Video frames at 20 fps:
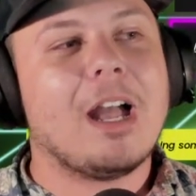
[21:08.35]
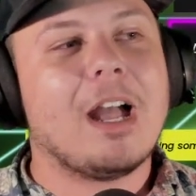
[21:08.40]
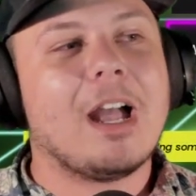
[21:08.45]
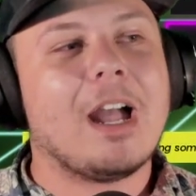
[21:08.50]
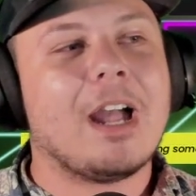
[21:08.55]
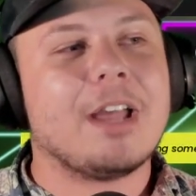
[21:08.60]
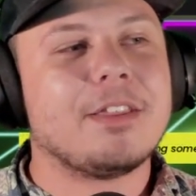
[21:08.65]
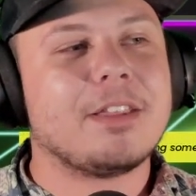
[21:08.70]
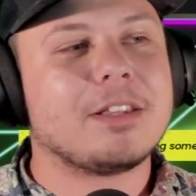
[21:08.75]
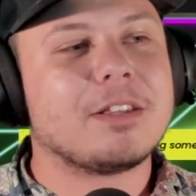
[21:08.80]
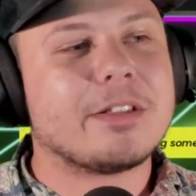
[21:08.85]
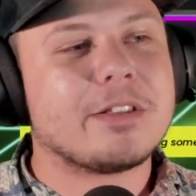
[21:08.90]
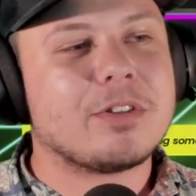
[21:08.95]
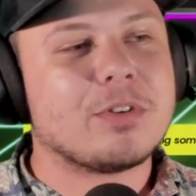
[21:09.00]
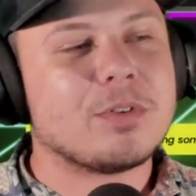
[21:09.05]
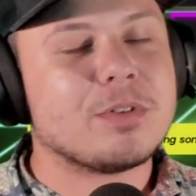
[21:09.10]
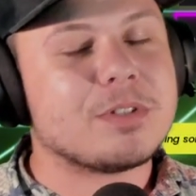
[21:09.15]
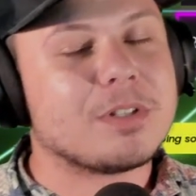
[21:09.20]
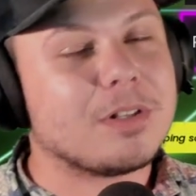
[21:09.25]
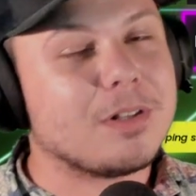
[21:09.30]
I think that
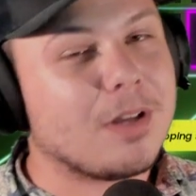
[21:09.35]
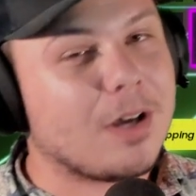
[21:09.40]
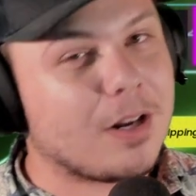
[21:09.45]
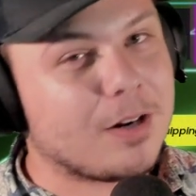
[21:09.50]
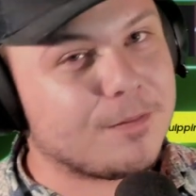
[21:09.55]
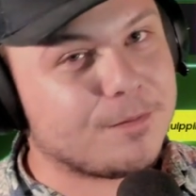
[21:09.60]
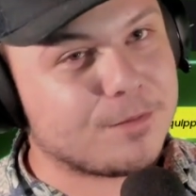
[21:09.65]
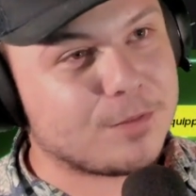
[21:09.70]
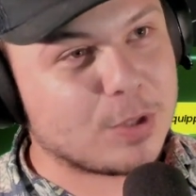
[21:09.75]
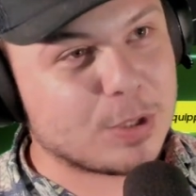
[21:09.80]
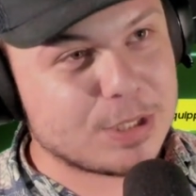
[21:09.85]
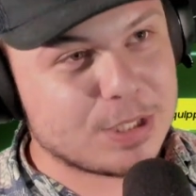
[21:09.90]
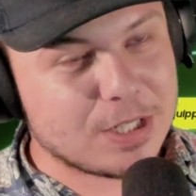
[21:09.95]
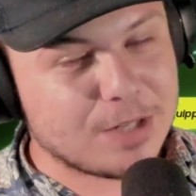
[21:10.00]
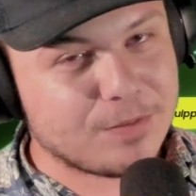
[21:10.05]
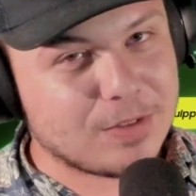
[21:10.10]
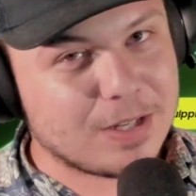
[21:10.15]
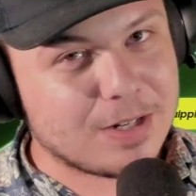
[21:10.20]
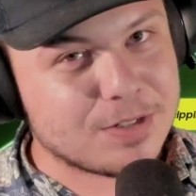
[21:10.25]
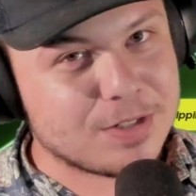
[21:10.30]
there is a lot of good
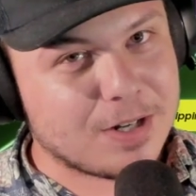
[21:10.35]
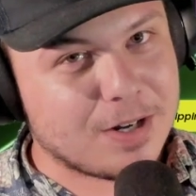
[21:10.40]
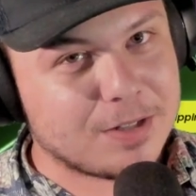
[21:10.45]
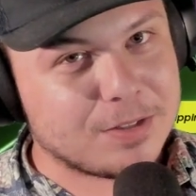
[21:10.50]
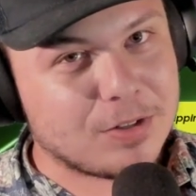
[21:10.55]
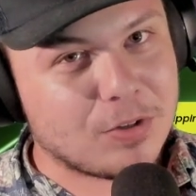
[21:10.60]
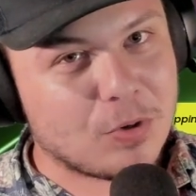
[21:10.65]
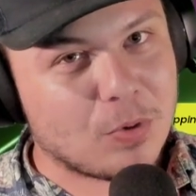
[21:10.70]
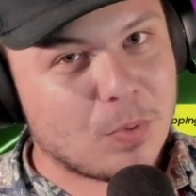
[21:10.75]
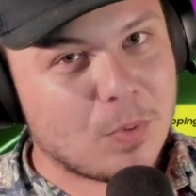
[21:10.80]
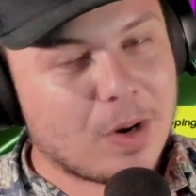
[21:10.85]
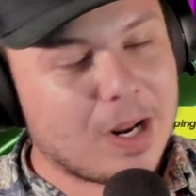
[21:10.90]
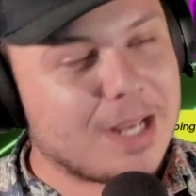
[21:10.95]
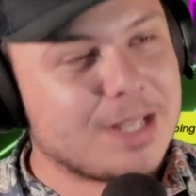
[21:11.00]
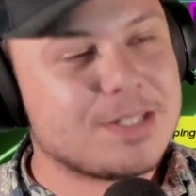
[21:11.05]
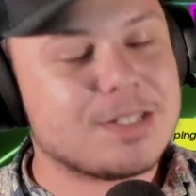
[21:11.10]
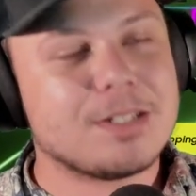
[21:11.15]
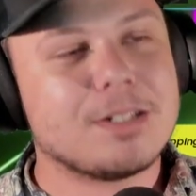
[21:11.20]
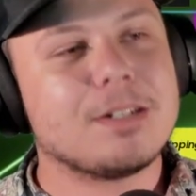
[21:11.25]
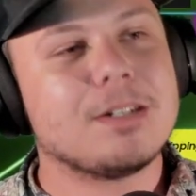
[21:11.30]
stuff that is on the
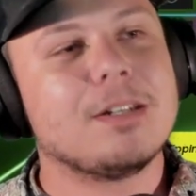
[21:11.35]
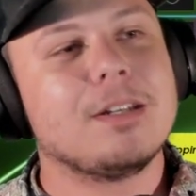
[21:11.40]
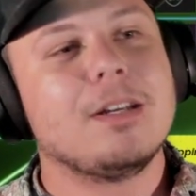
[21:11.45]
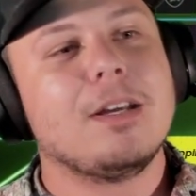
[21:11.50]
horizon.